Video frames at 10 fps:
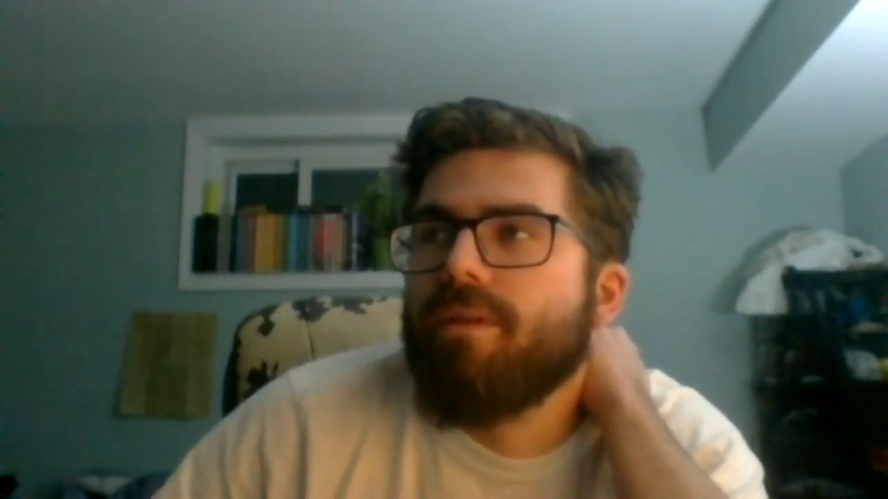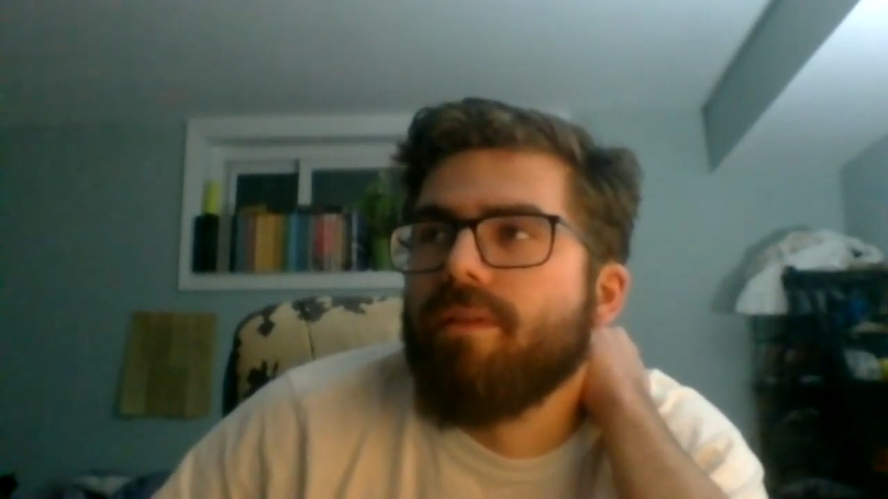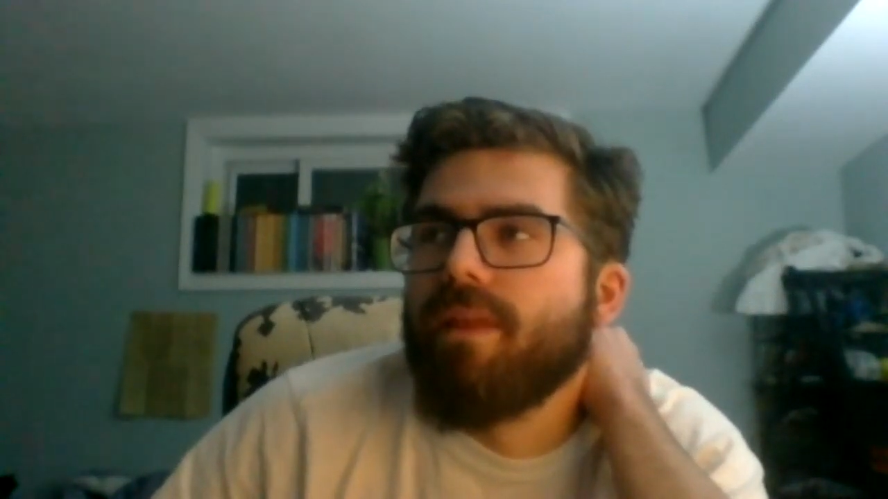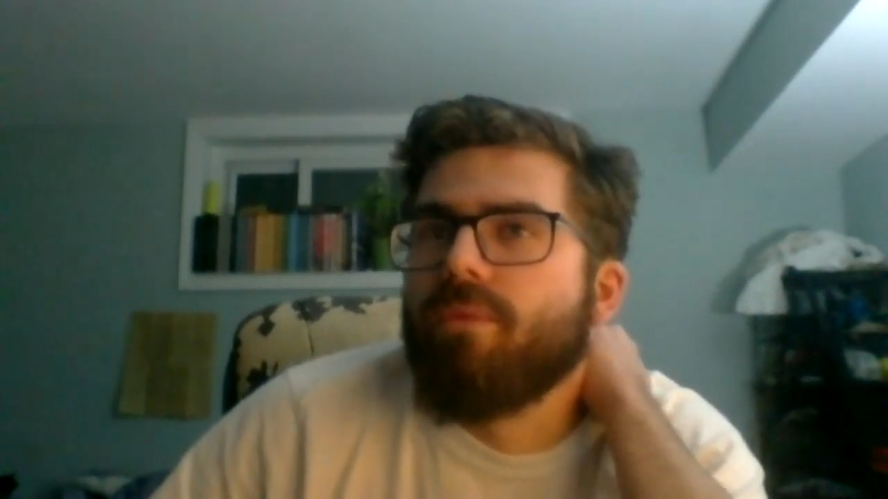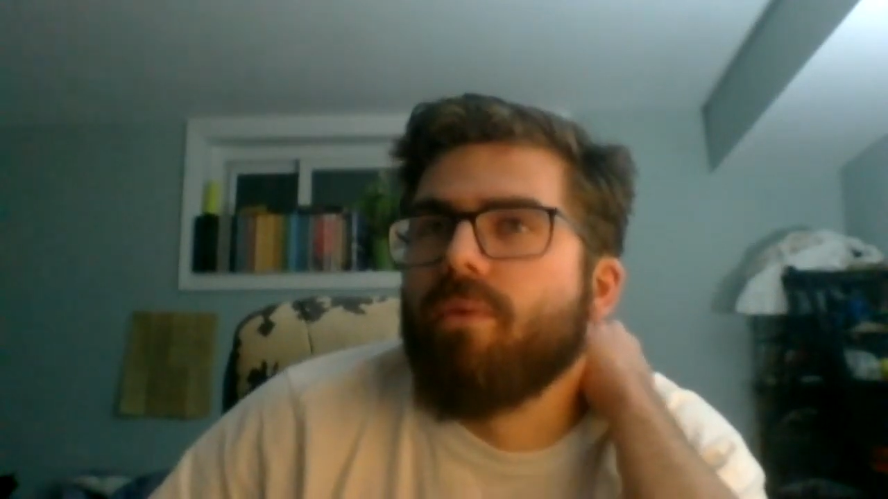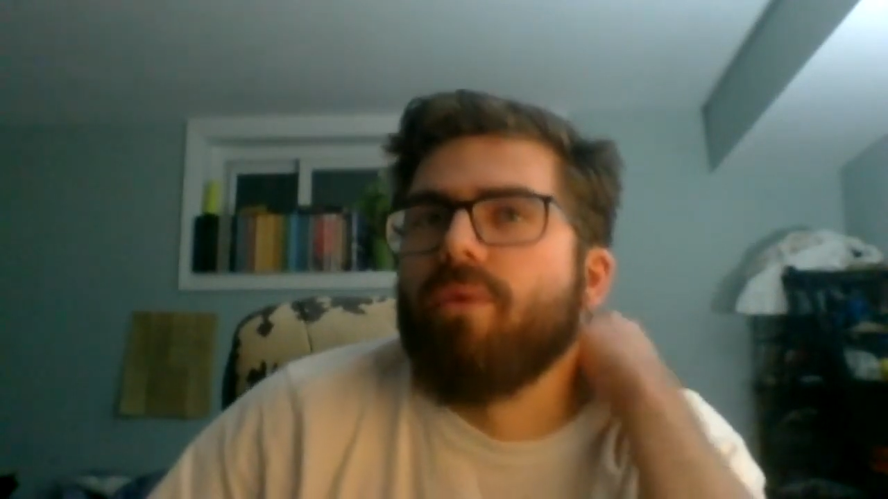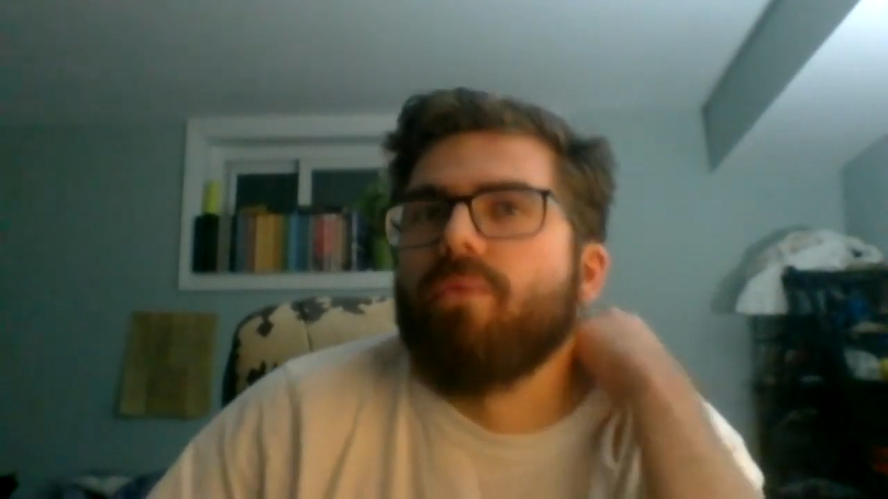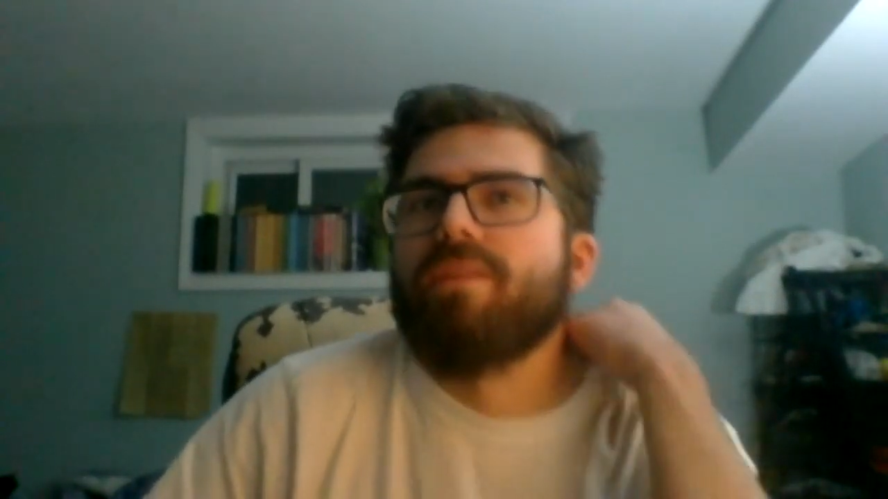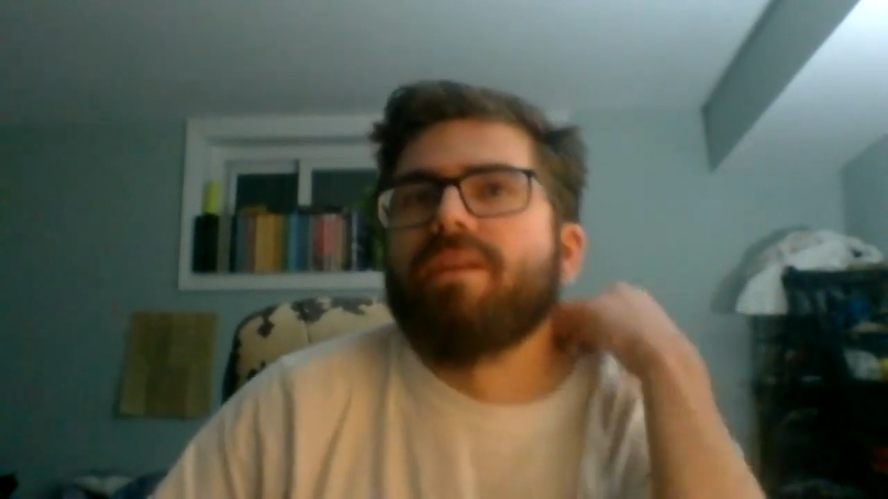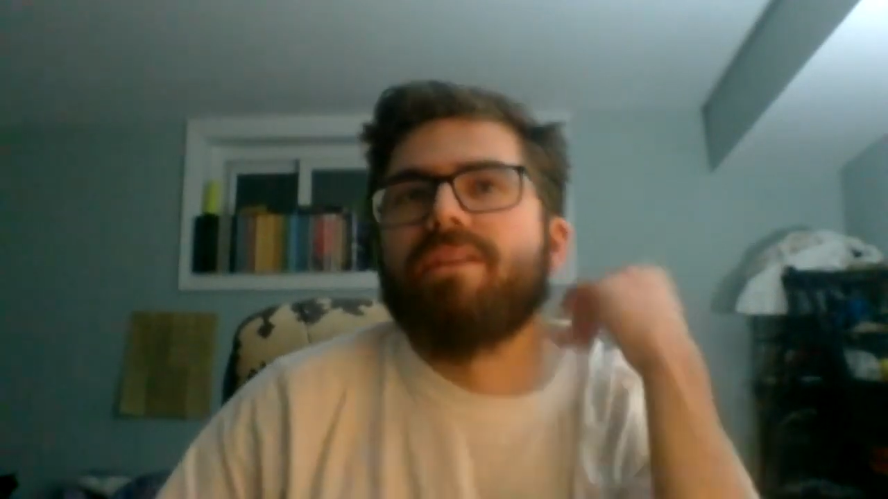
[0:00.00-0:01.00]
like
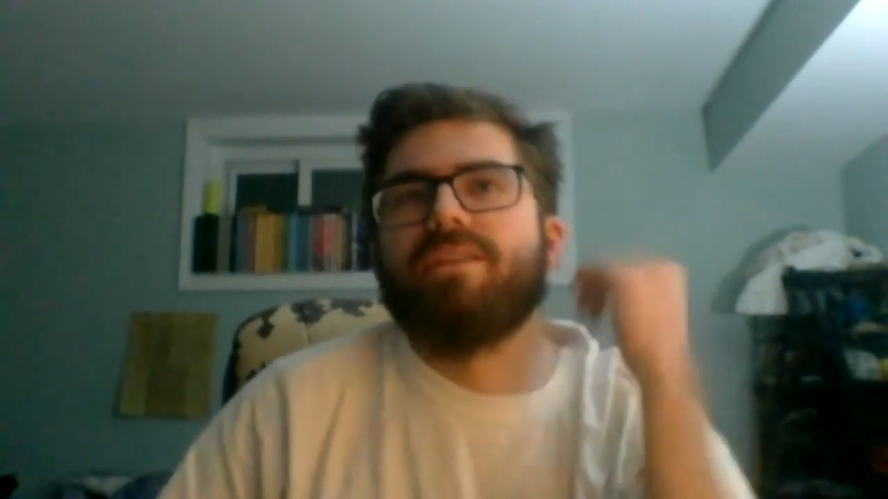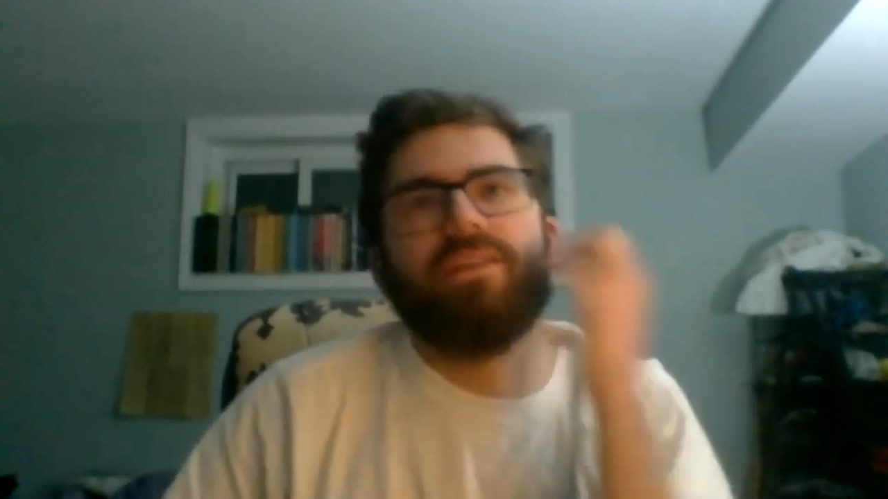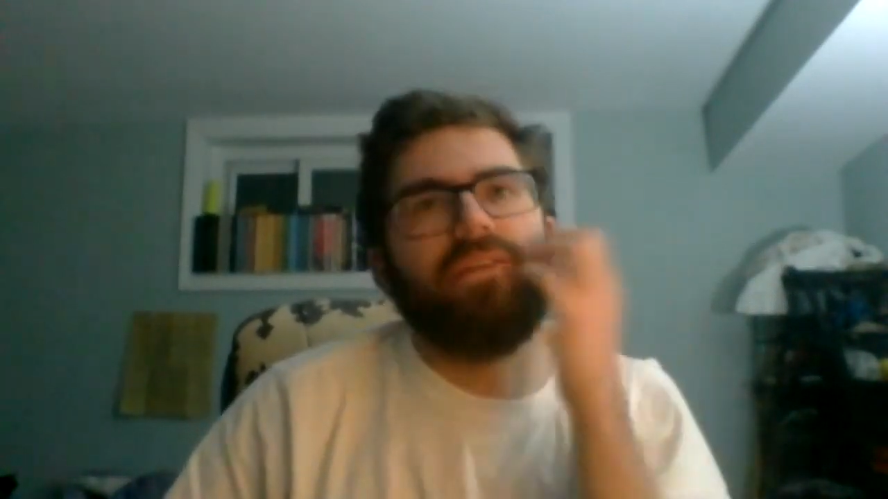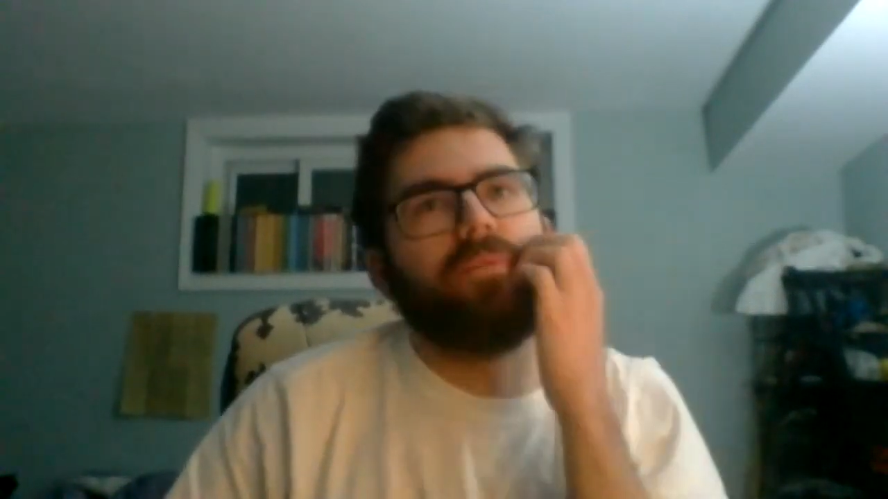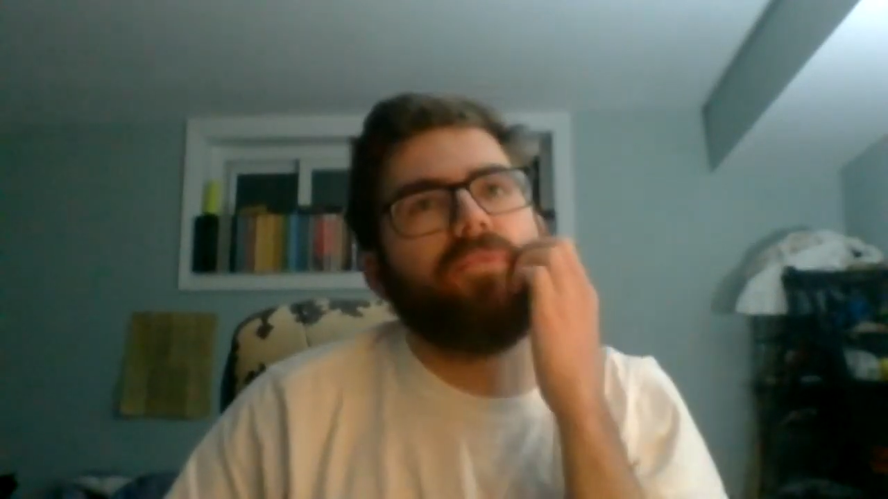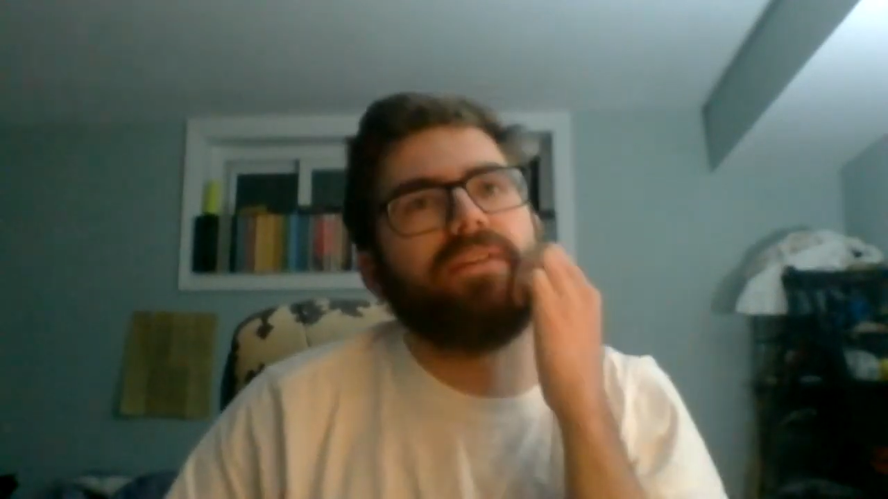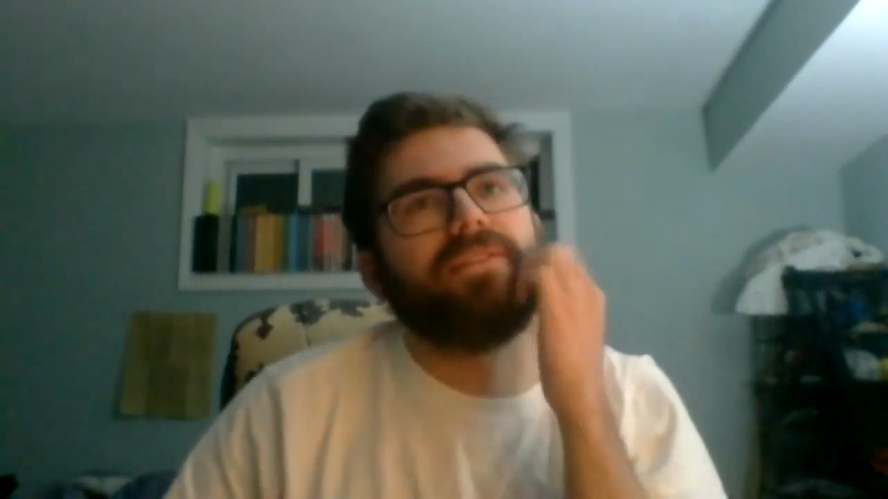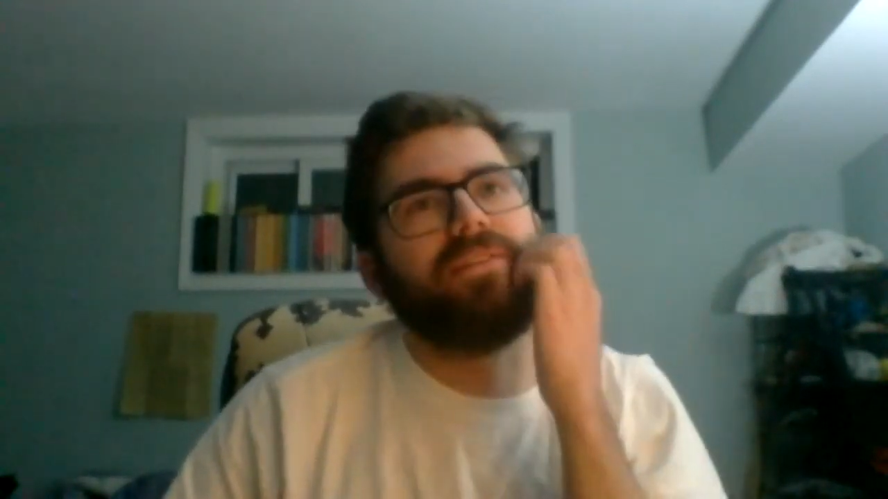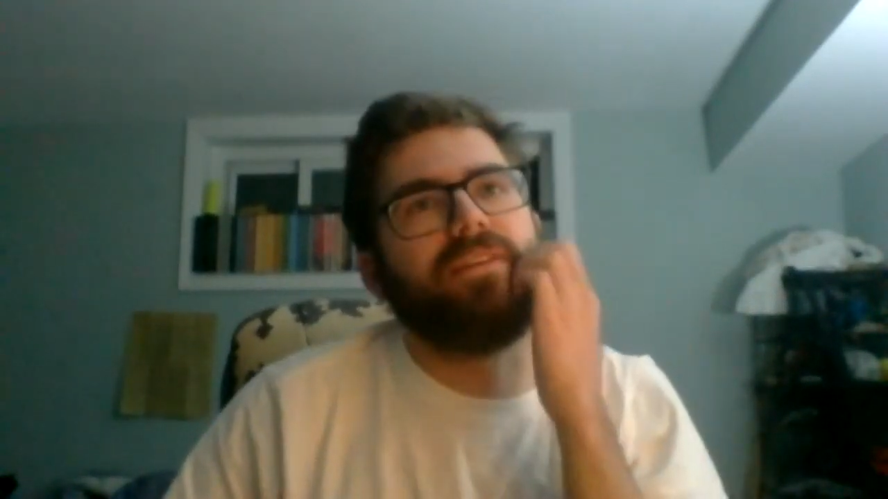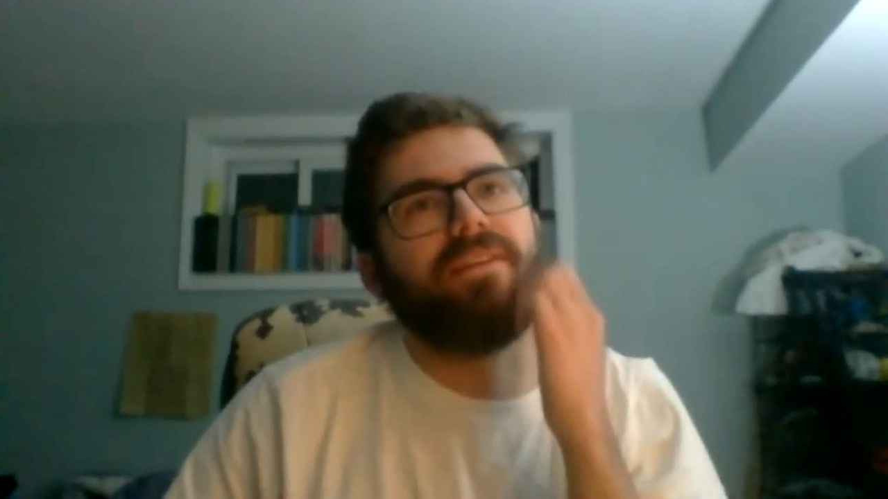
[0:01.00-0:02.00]
what your present